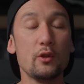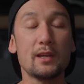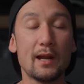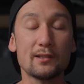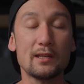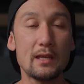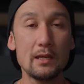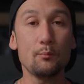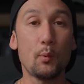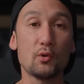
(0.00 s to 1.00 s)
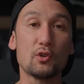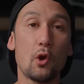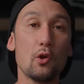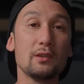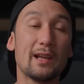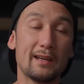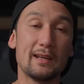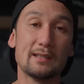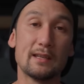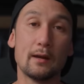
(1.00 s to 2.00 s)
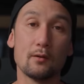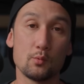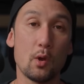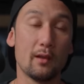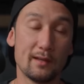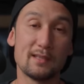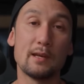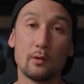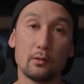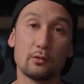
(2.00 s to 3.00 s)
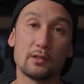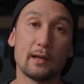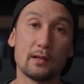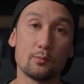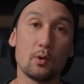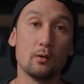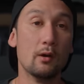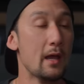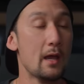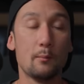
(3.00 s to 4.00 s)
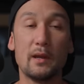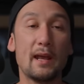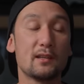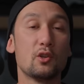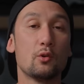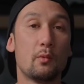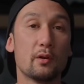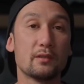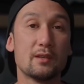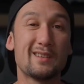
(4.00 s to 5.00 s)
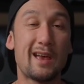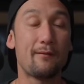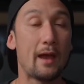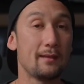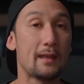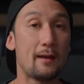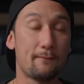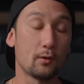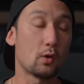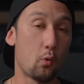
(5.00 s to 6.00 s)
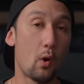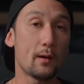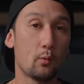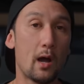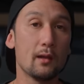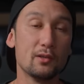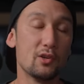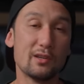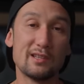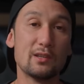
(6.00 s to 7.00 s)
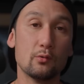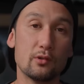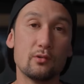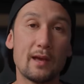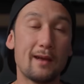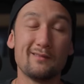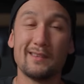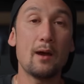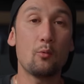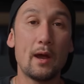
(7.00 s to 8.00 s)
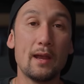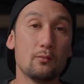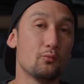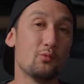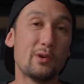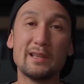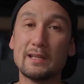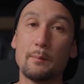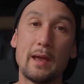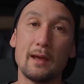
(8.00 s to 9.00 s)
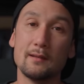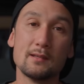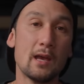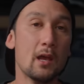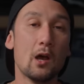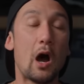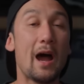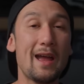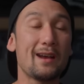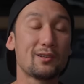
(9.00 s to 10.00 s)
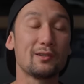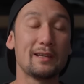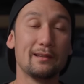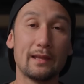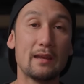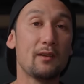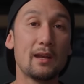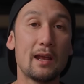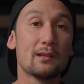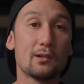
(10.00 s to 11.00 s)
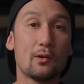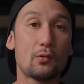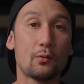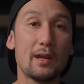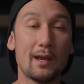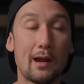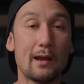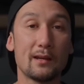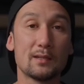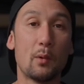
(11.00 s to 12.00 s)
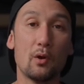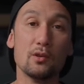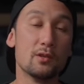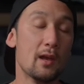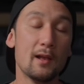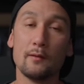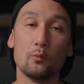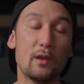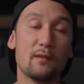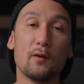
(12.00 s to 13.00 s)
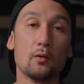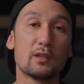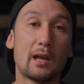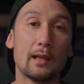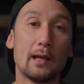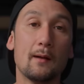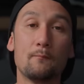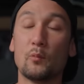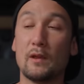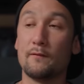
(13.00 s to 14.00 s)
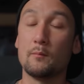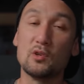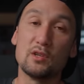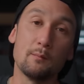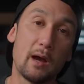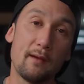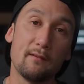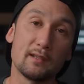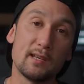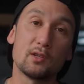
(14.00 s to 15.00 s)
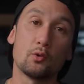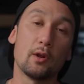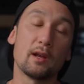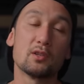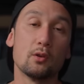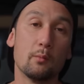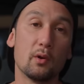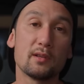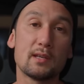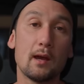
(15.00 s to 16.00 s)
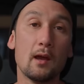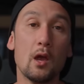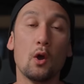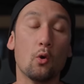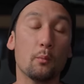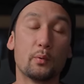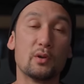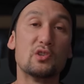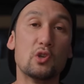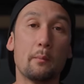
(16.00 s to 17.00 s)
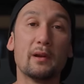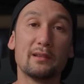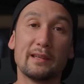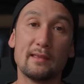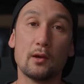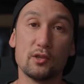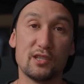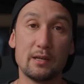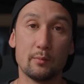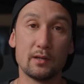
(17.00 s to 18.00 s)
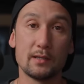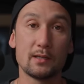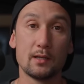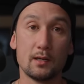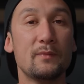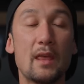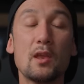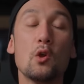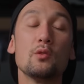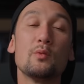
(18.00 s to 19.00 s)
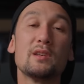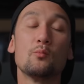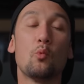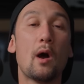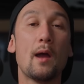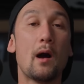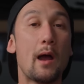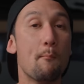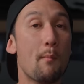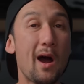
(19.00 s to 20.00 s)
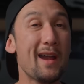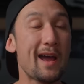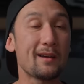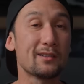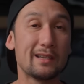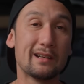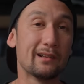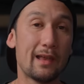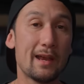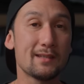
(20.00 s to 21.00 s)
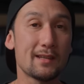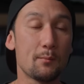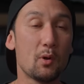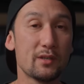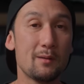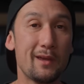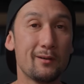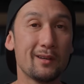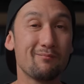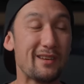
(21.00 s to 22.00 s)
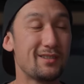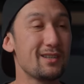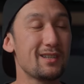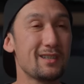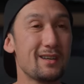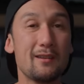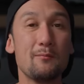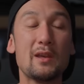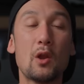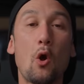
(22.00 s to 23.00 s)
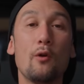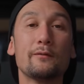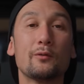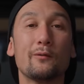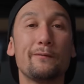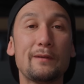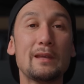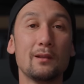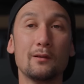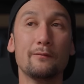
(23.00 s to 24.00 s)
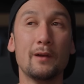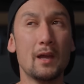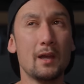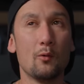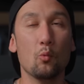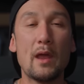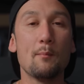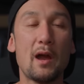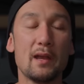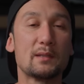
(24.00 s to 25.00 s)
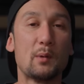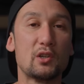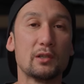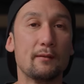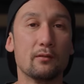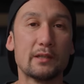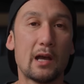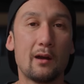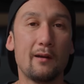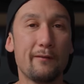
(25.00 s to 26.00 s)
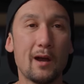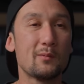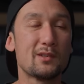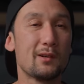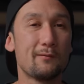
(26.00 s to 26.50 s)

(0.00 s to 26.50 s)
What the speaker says: you can actually import your own light into there as well and see what it looks like as well. But external monitors have had that for quite a while, and you can still do that. That way, it really depends. I actually leave it in S-Log3 and I expose with false color if I'm using my FX6 or an external monitor, or predominantly those zebras. Now, the only reason why I might actually glance at the multimetering is just to give me an overall feel of where my exposure levels are. If I'm sort